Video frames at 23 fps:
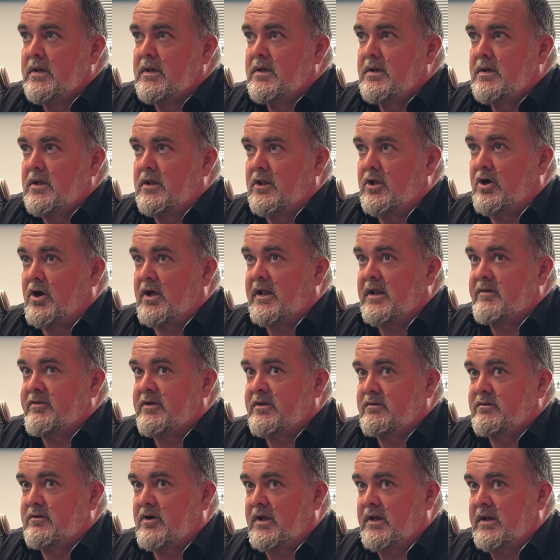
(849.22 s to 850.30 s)
Look, I love it.
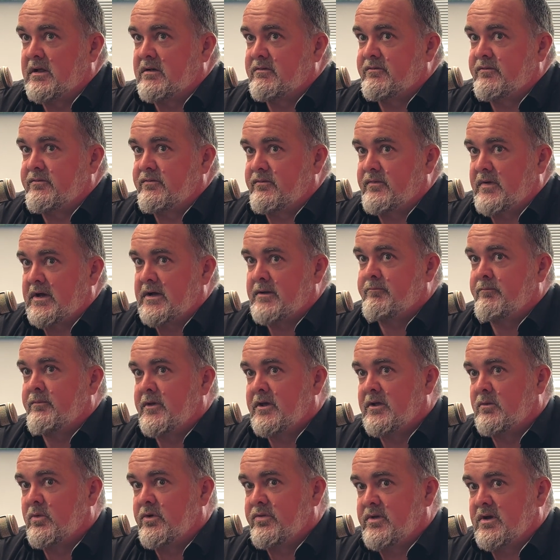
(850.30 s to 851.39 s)
I love
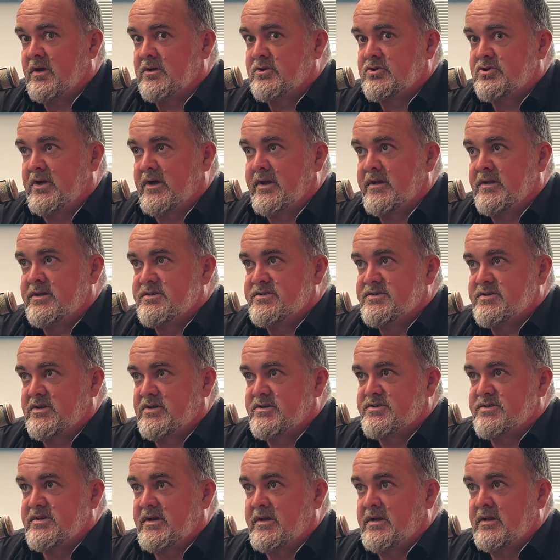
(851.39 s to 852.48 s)
it with young tradies
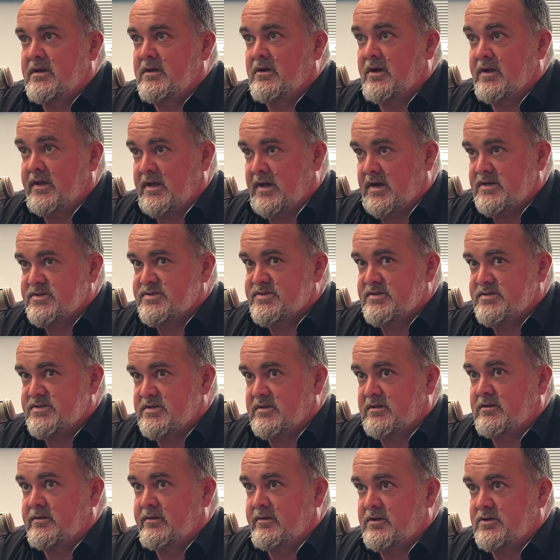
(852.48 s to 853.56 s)
because I get asked this a
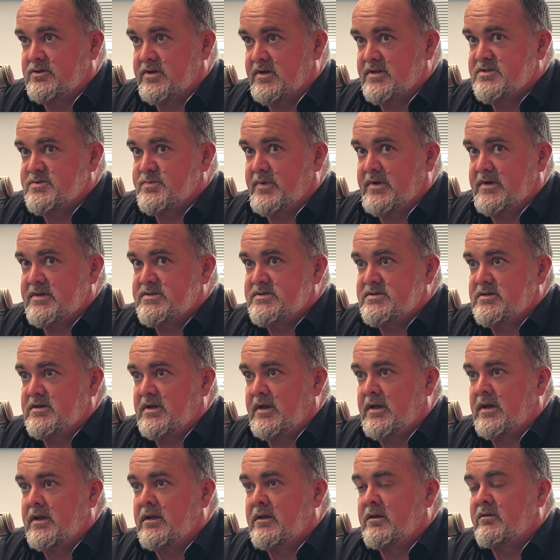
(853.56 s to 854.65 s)
lot in the trade space.
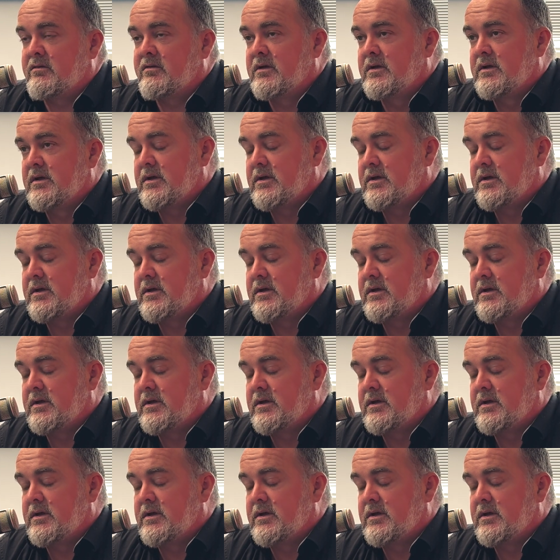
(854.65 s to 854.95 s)
And